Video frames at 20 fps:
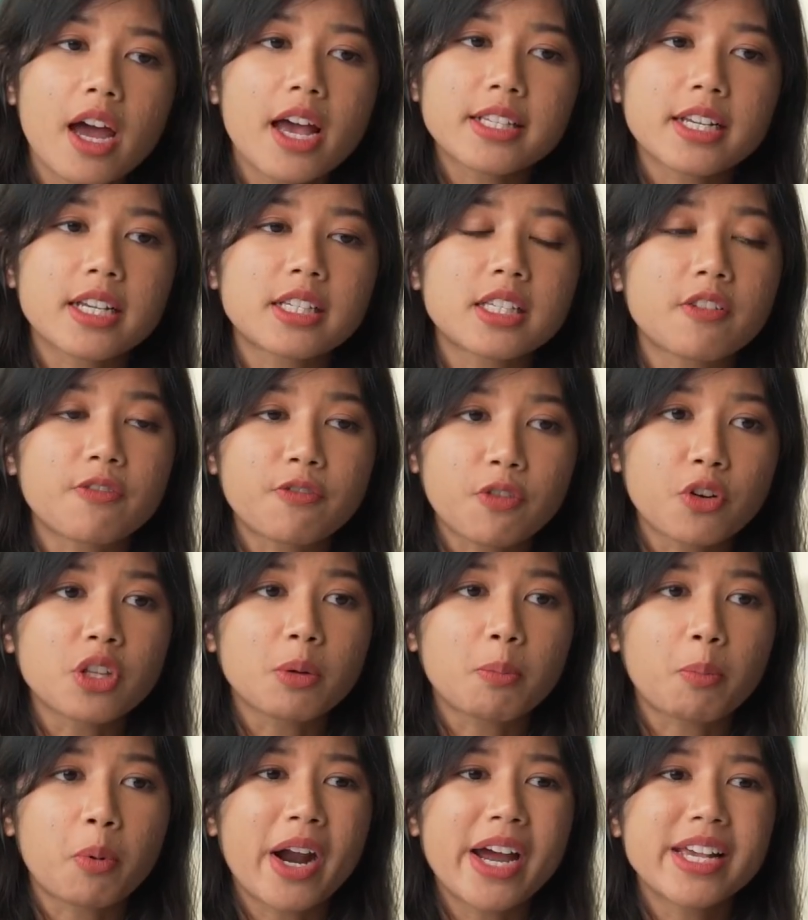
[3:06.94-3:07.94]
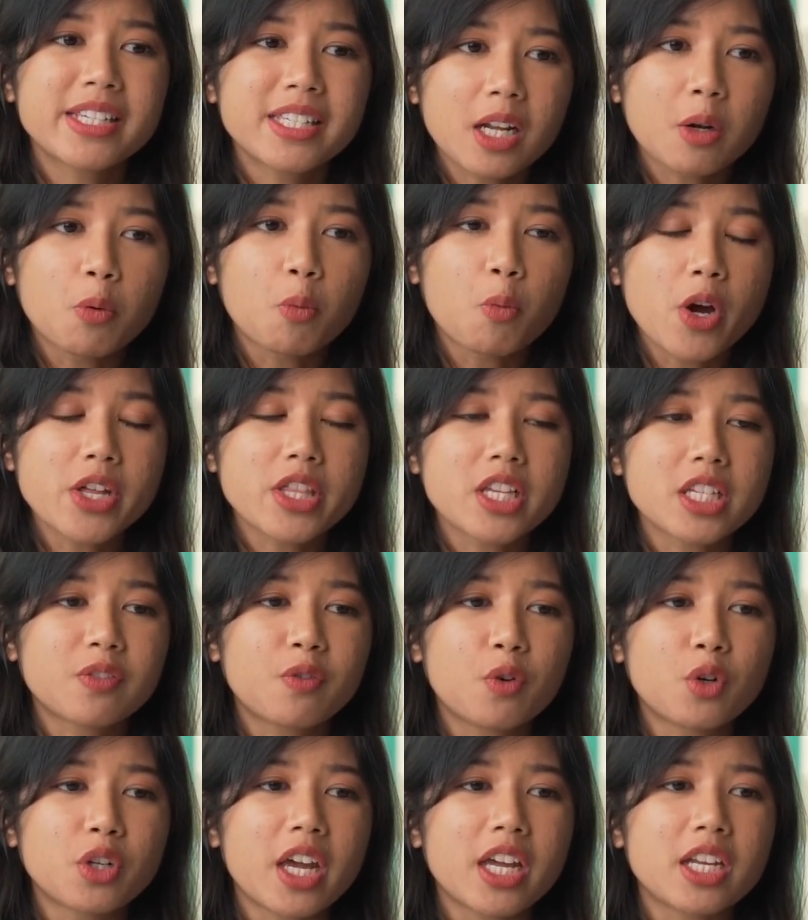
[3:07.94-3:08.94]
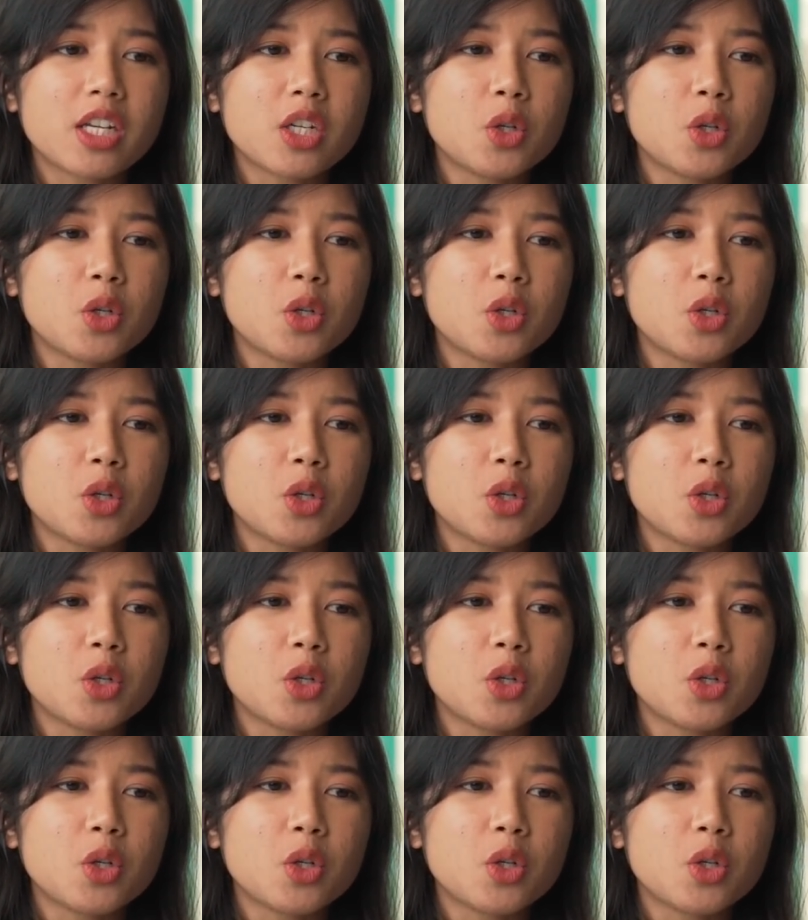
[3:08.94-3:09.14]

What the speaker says: as I said, for the price and what this phone can